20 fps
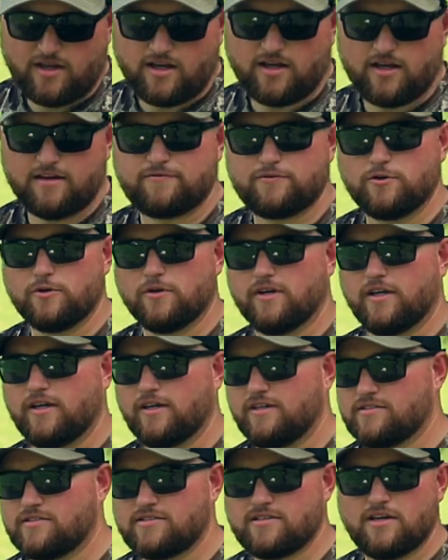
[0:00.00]
if you're
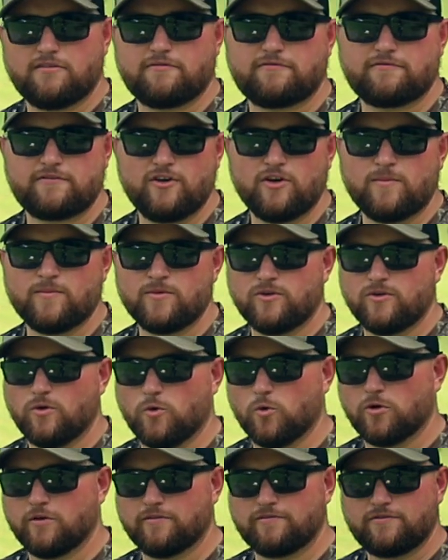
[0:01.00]
a self-filmer
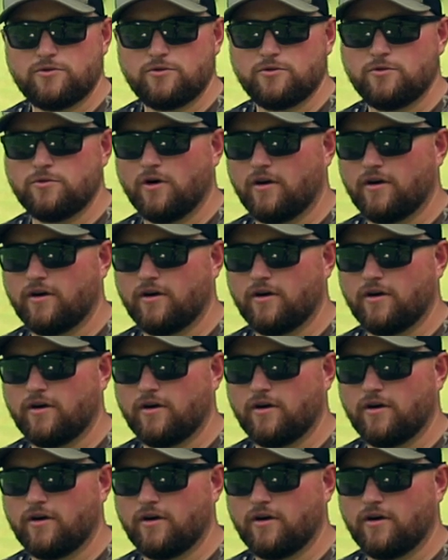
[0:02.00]
or if you